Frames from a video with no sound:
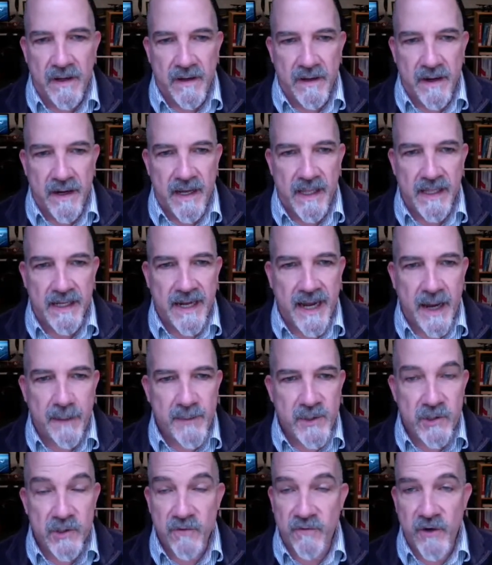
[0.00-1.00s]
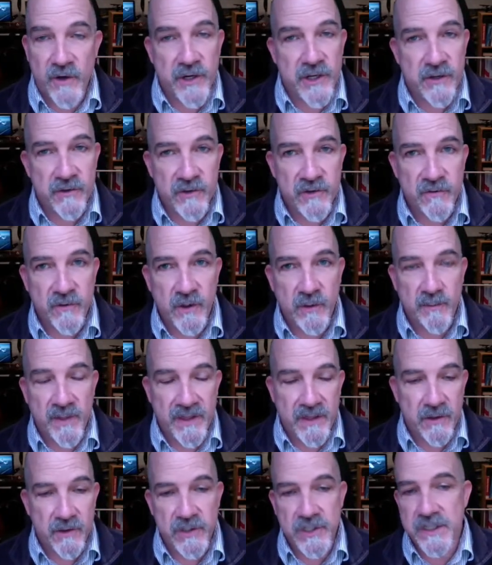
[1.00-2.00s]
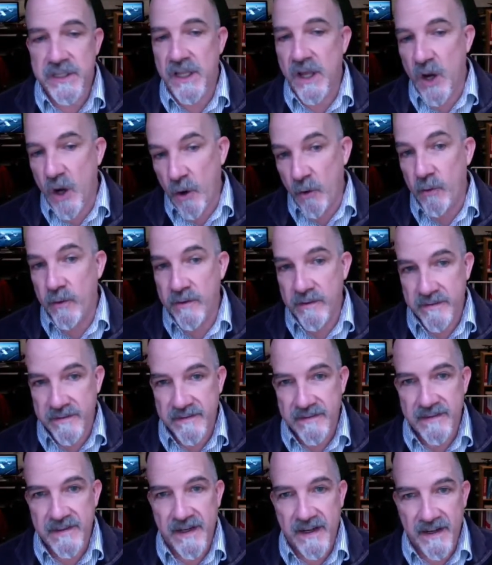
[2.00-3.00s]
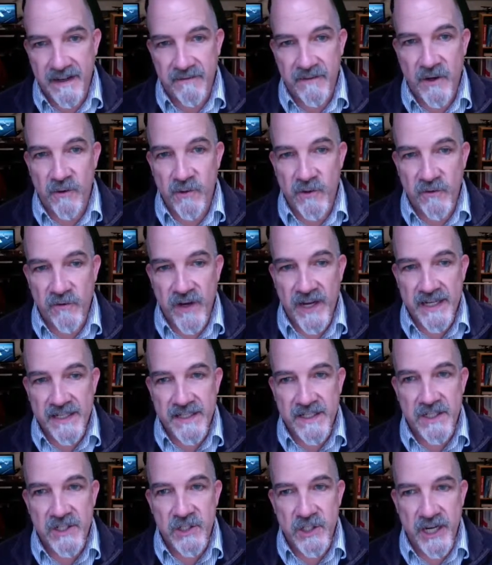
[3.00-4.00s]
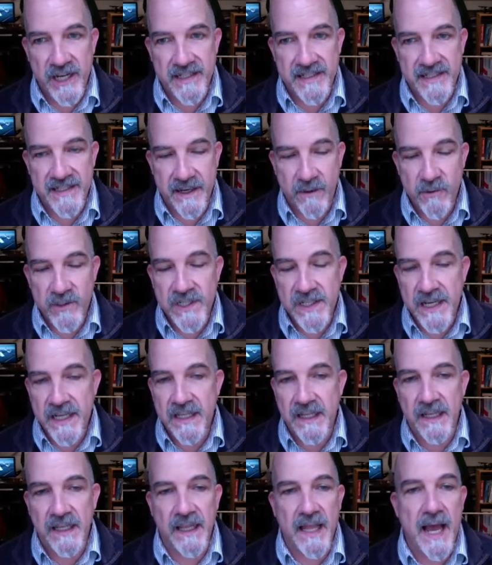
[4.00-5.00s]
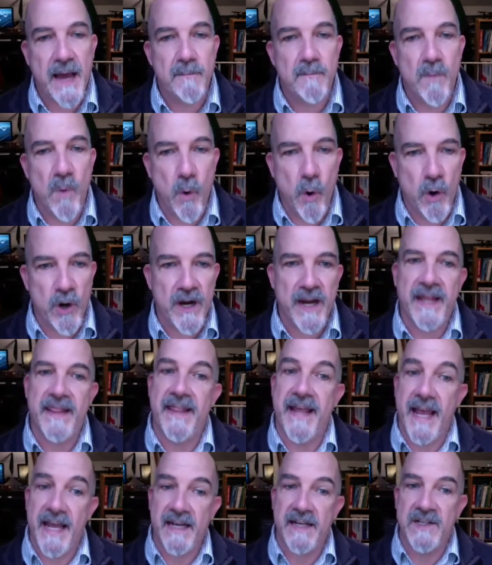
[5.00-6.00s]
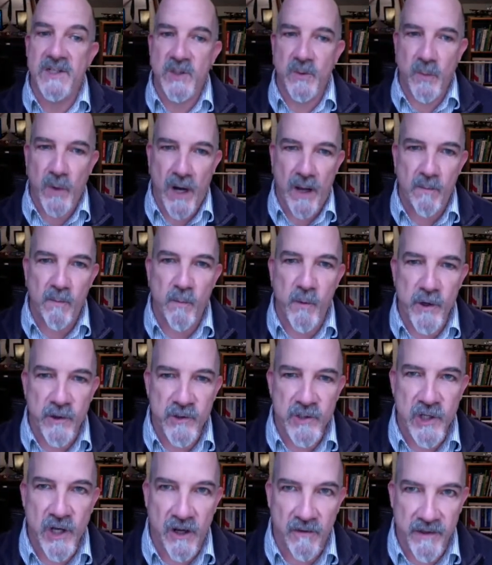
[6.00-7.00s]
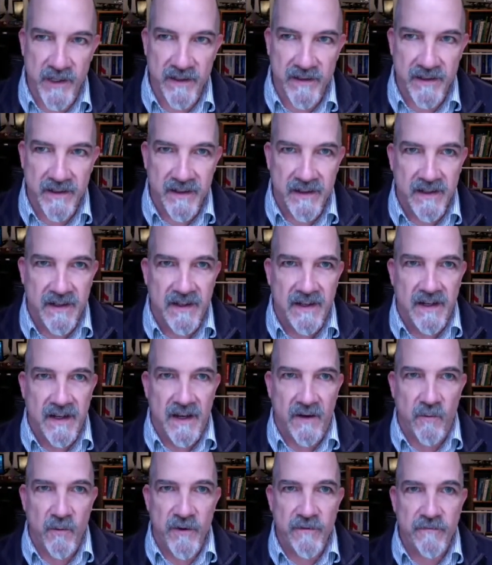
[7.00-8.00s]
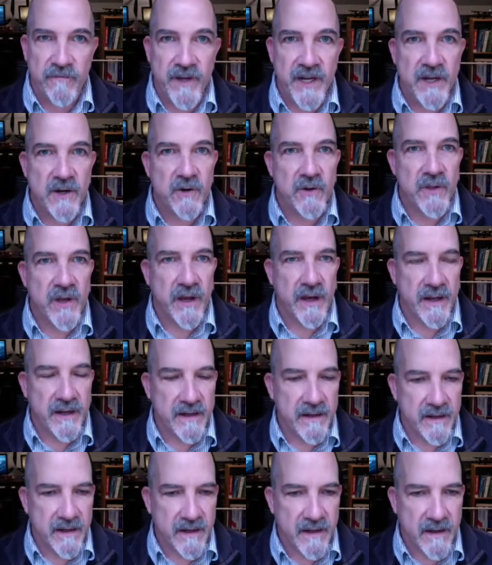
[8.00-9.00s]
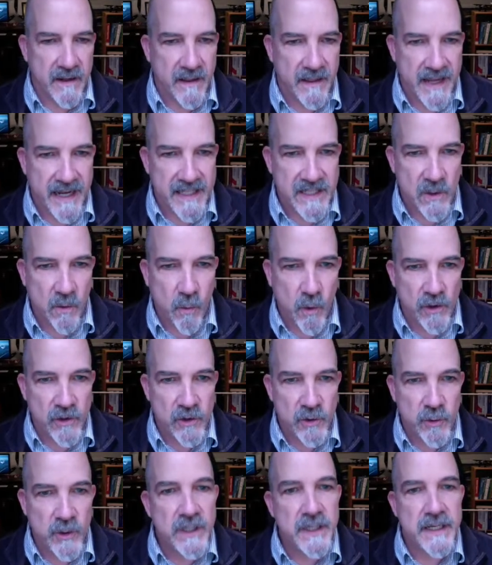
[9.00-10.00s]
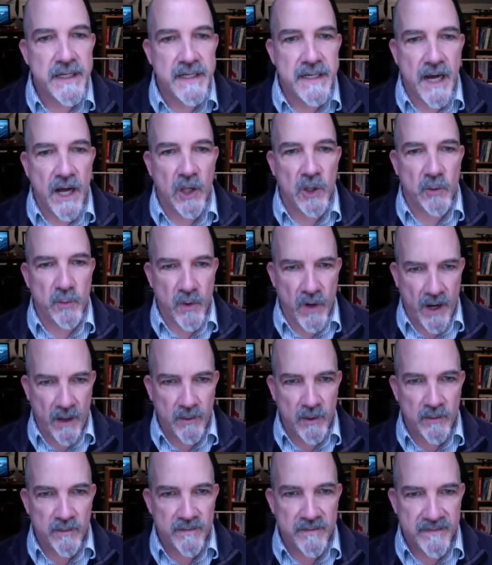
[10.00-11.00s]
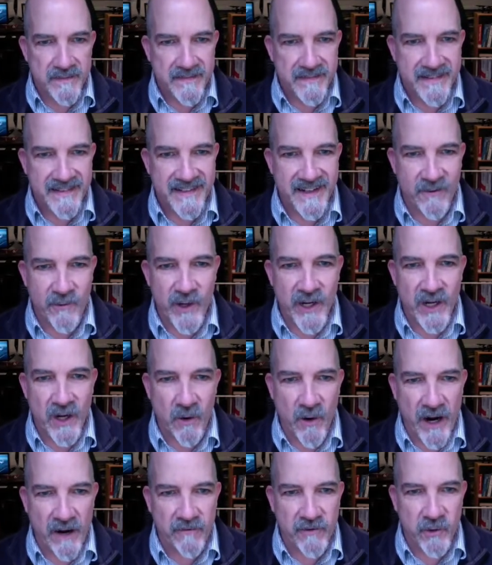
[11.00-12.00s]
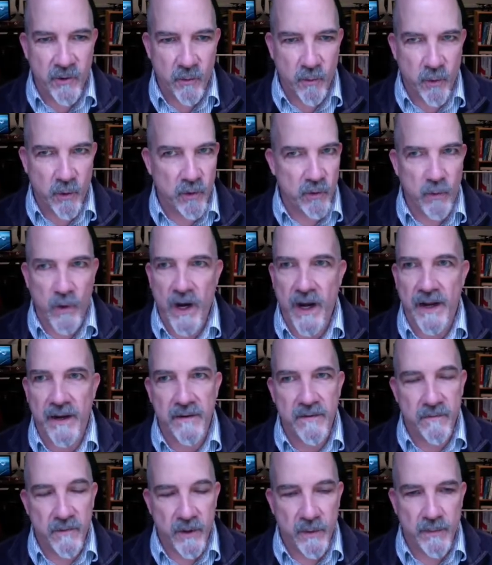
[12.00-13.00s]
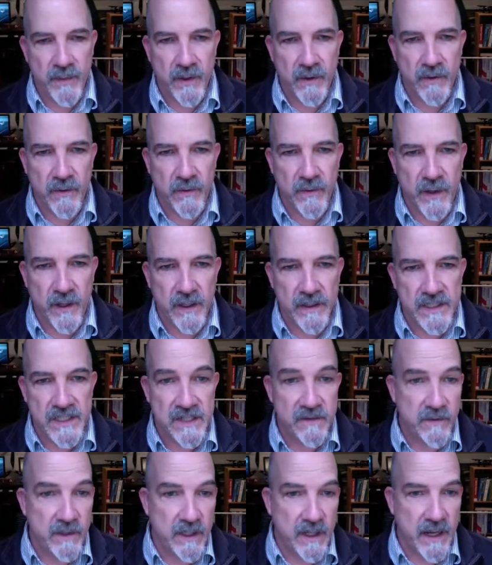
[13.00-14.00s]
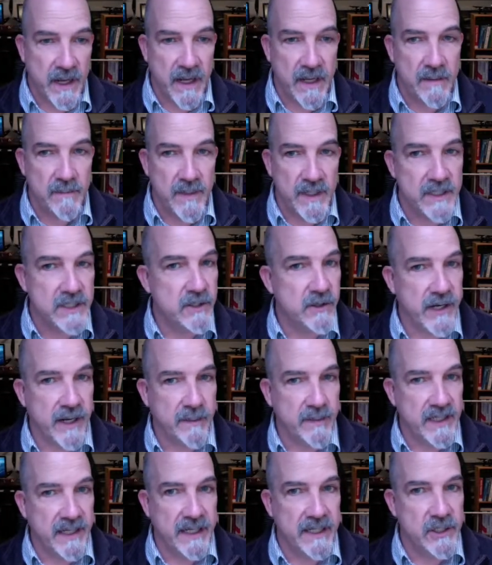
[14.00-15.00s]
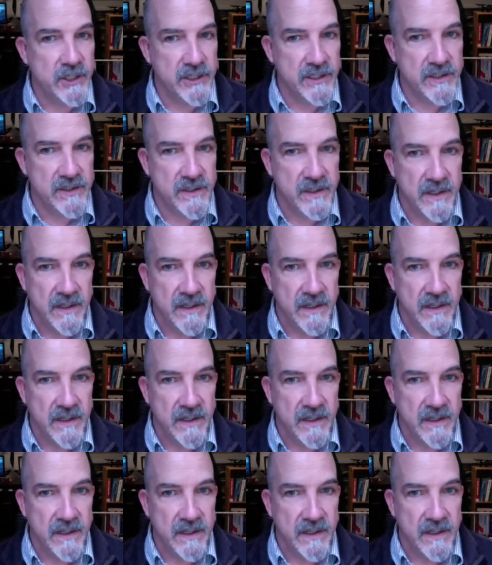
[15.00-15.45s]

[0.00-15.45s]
Helicopters are very useful, but they're slow. If they were as fast as jets, they would sell a lot more, and that is the problem we are solving. And we figure that that's a $1 trillion problem that we can go after worldwide with both civil and military applications.